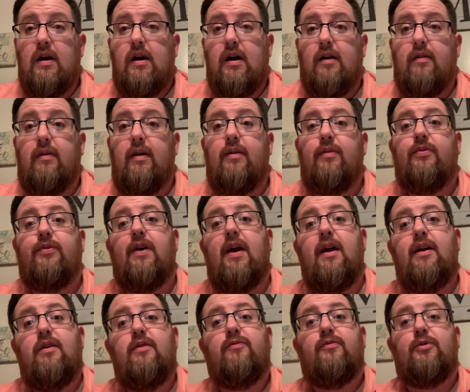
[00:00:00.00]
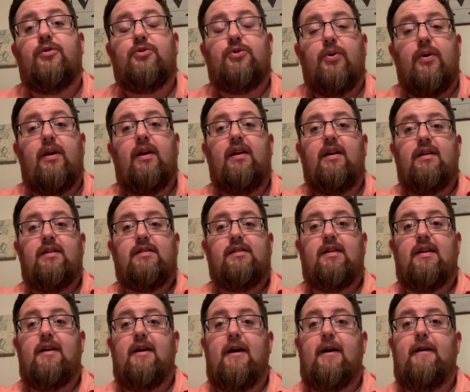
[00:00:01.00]
All right, thank you for joining us
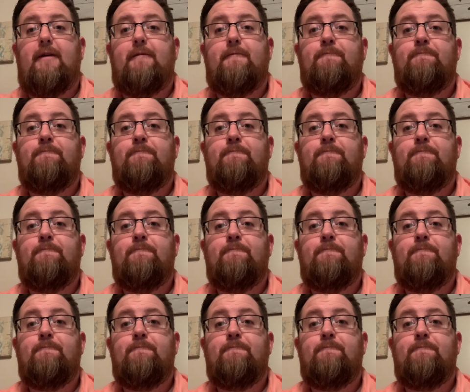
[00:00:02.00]
tonight.